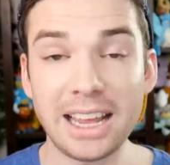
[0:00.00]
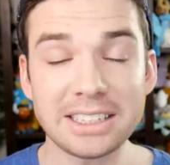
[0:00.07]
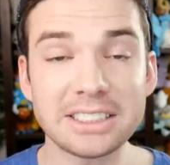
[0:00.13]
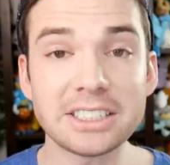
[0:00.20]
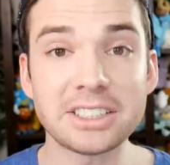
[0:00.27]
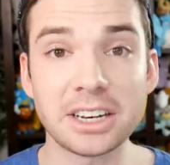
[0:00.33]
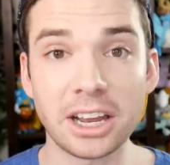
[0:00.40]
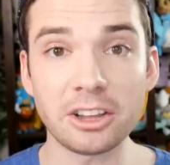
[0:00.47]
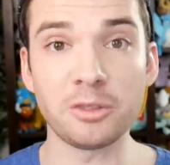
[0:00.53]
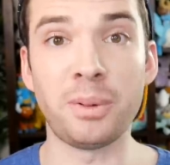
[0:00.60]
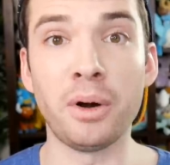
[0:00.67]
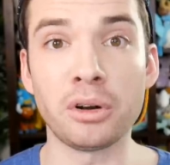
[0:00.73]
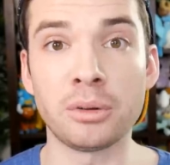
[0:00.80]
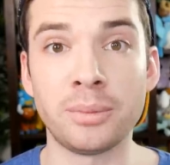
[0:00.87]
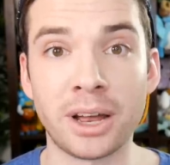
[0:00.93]
Next is
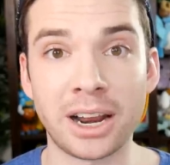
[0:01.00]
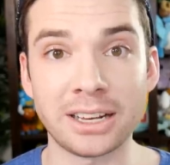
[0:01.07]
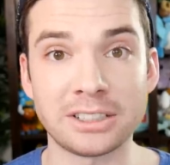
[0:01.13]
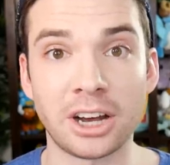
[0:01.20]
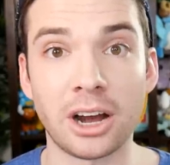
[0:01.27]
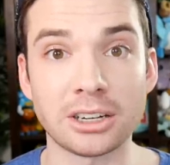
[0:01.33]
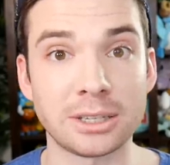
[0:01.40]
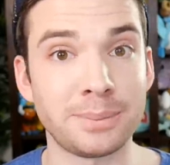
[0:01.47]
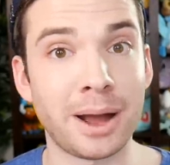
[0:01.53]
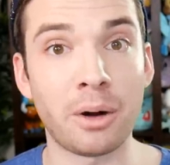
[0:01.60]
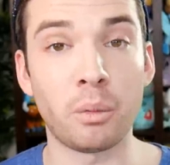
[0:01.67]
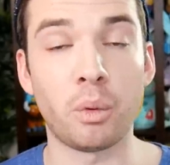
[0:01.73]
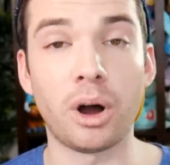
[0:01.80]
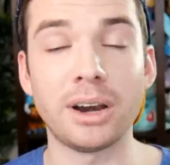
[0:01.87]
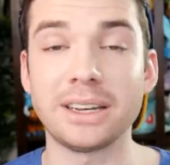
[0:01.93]
another Pokemon I talked
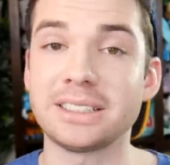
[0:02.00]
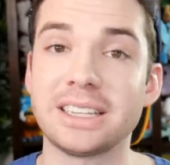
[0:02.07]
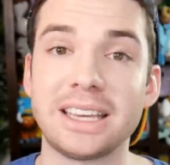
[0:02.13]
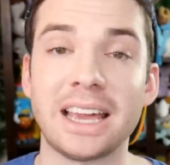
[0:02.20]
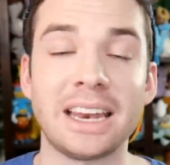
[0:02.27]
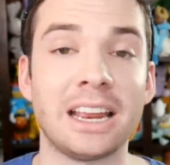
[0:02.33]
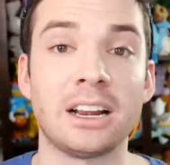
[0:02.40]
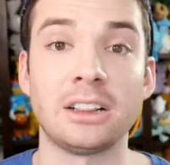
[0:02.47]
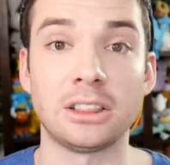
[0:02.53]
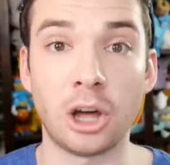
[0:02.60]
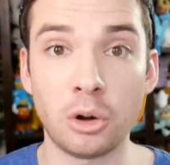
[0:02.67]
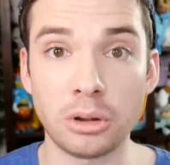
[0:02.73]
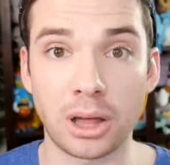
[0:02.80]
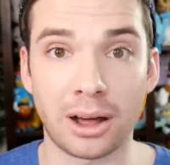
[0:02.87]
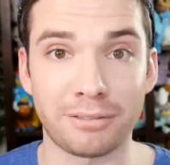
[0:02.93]
about wanting to get an
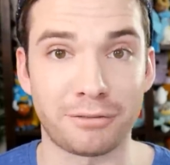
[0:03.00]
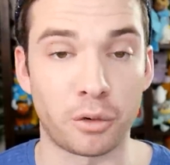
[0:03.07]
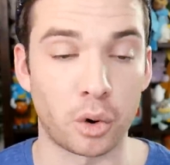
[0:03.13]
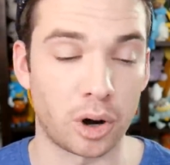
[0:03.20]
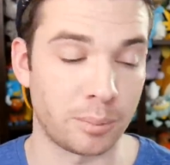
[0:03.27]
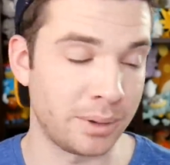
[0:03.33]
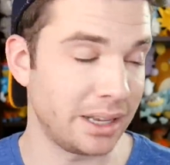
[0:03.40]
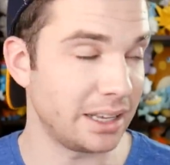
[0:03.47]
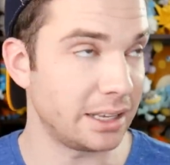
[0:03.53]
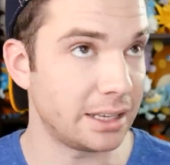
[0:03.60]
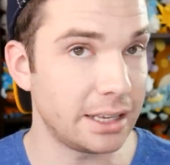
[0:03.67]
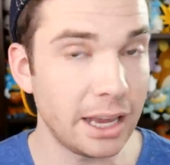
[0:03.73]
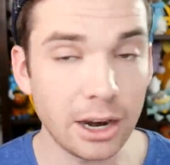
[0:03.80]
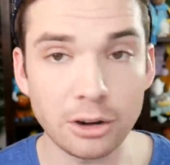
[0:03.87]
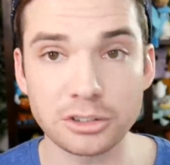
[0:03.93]
Alola form
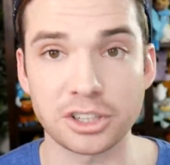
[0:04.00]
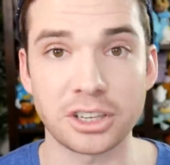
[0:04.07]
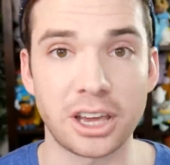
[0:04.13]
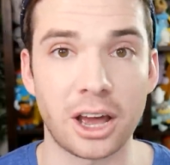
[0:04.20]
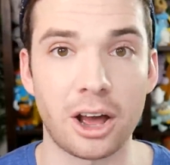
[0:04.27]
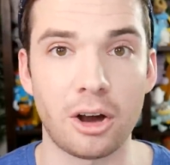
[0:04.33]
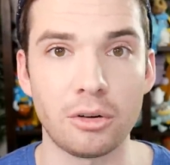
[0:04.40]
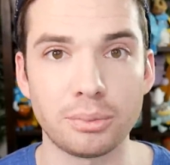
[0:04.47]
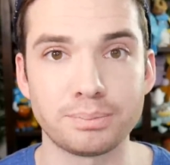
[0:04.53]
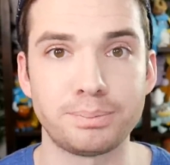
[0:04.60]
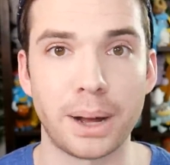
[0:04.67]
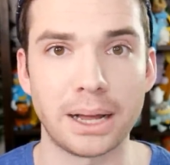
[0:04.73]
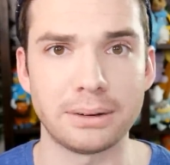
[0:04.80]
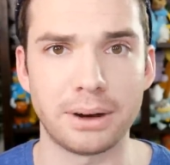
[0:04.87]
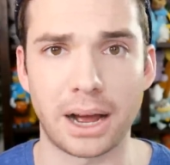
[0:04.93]
years ago,
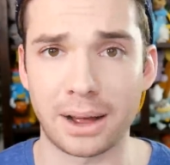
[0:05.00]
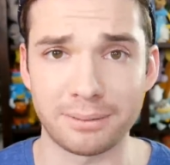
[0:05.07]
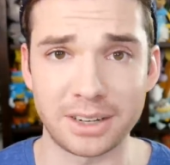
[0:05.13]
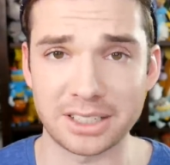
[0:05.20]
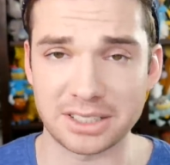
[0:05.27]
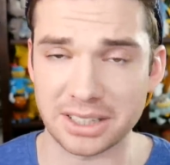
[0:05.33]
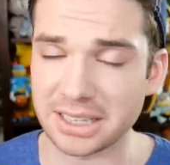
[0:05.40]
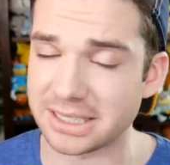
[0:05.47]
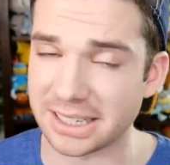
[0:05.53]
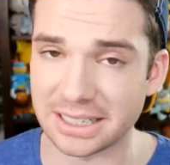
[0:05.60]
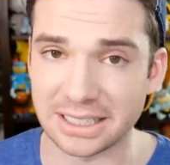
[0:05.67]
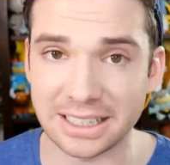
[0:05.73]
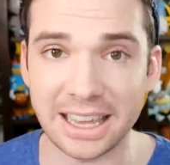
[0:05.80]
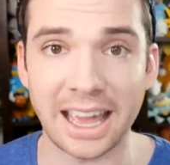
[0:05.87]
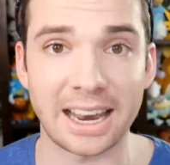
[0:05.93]
but obviously
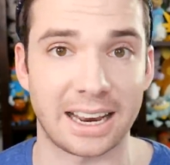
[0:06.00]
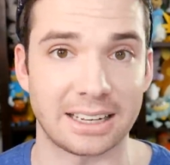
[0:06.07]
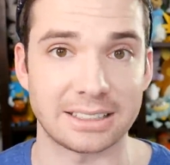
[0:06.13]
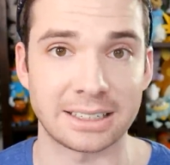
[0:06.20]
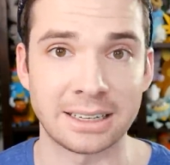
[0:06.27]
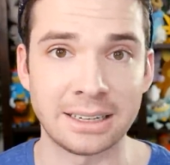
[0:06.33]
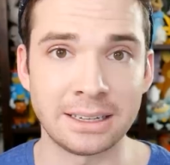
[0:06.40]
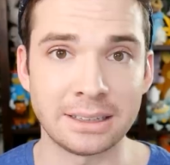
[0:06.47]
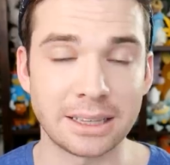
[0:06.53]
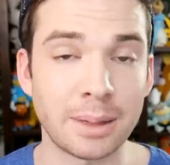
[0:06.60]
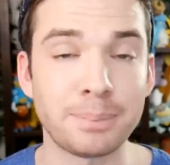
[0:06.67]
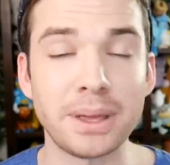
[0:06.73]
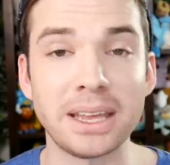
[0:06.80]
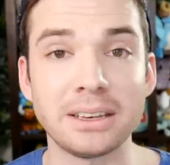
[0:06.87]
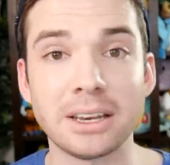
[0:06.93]
didn't get it.
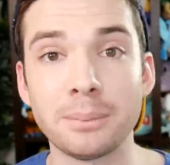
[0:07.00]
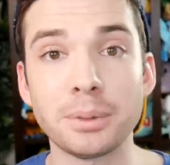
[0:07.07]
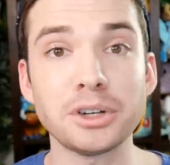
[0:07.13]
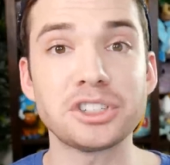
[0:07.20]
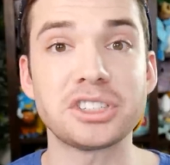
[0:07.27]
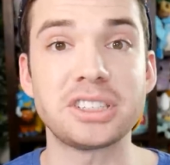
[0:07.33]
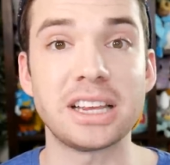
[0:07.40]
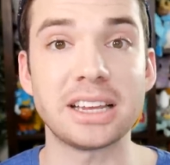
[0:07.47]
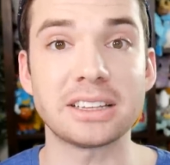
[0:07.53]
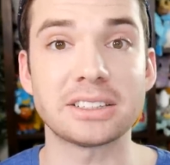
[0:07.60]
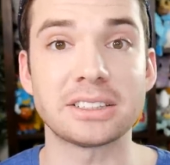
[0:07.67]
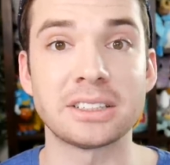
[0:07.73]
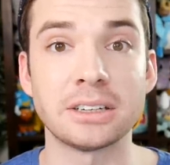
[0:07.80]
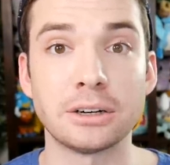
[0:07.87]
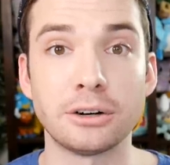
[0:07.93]
That being number
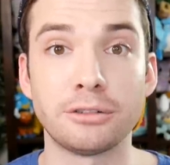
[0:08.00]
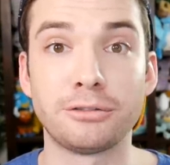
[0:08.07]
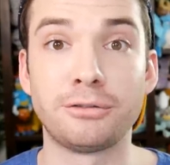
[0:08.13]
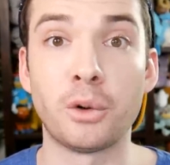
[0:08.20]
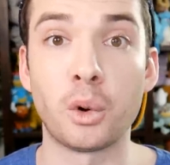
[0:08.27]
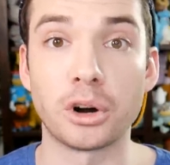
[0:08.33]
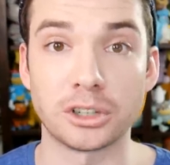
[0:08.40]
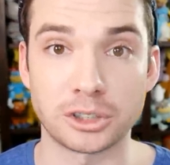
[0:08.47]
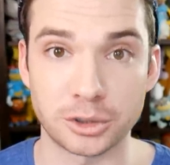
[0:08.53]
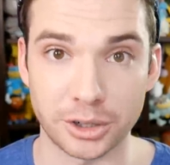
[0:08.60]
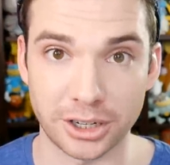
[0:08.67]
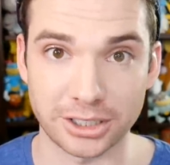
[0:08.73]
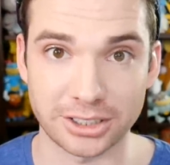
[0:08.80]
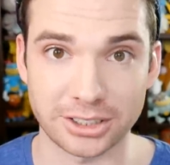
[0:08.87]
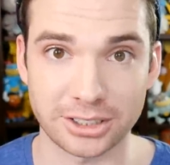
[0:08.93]
six,
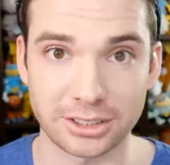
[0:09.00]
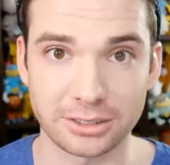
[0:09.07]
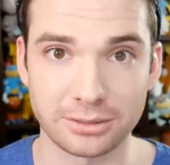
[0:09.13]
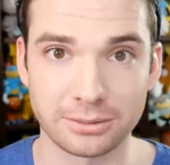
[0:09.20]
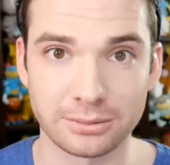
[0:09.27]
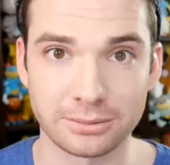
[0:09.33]
Forretress.